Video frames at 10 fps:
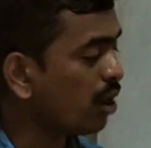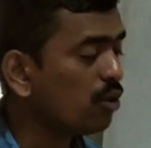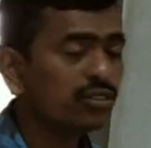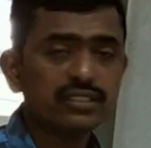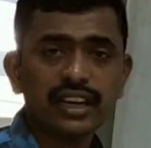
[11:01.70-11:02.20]

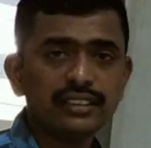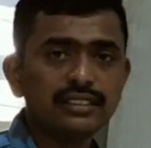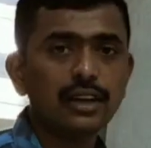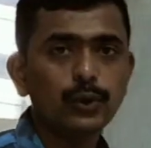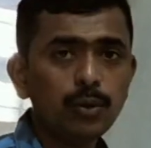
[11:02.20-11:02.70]
outside
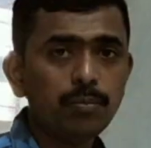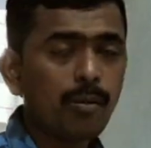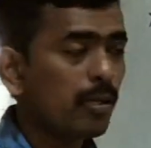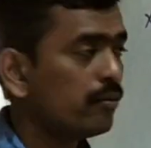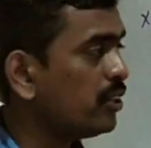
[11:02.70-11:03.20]
the loop.
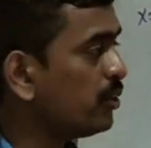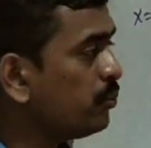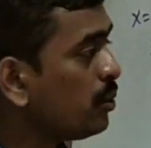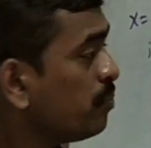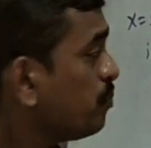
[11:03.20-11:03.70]

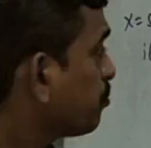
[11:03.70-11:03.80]
Therefore